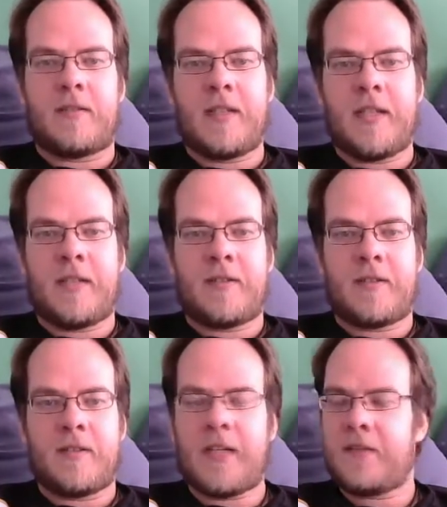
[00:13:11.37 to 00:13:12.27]
And
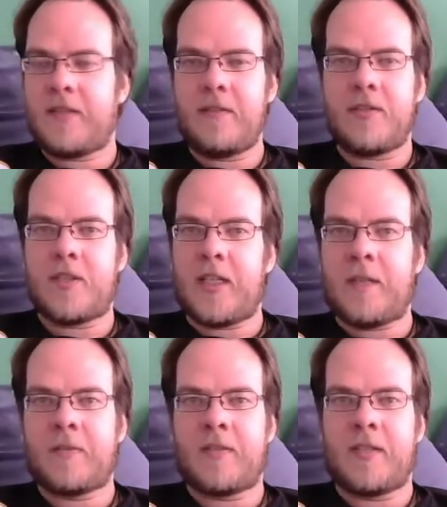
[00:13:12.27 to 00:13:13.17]
I've seen
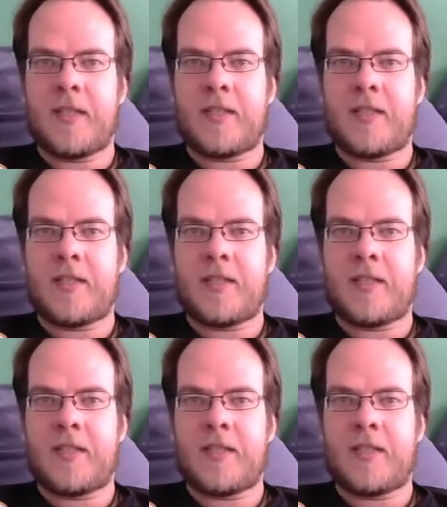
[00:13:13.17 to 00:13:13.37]
jobs that